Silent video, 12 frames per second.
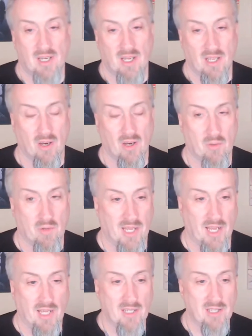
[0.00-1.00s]
And when
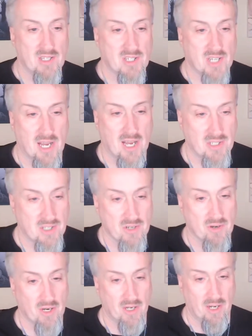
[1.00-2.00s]
atheists
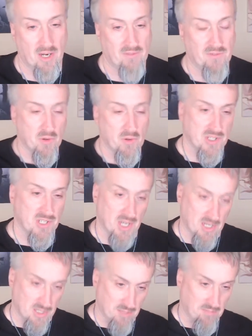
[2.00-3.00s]
concentrated on focusing
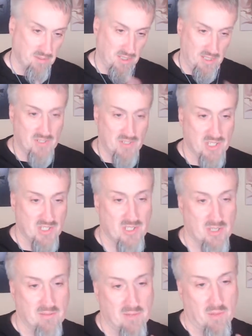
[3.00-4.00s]
on the belief
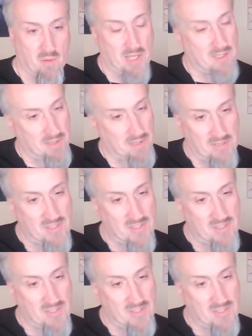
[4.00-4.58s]
system and why the belief